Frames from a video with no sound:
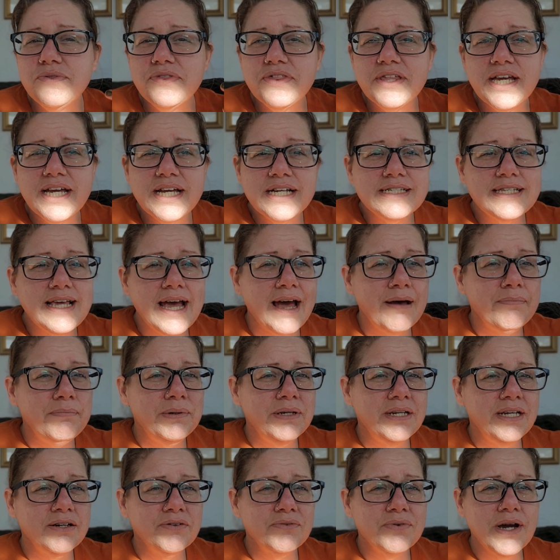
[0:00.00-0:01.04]
things
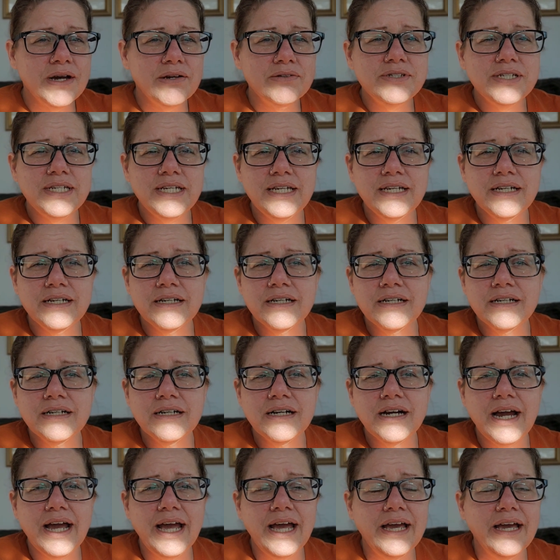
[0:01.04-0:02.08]
happening around
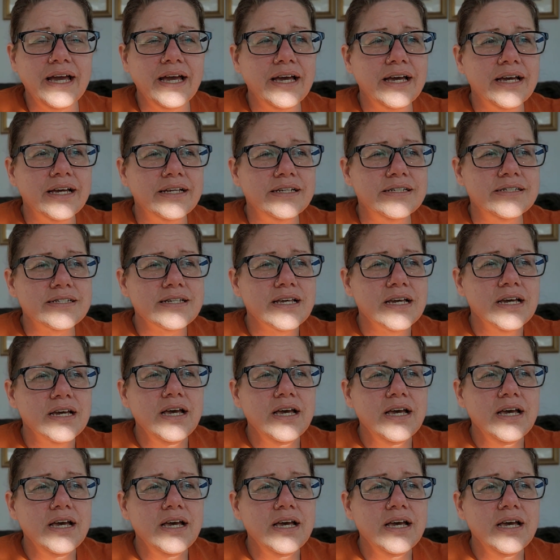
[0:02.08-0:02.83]
here, and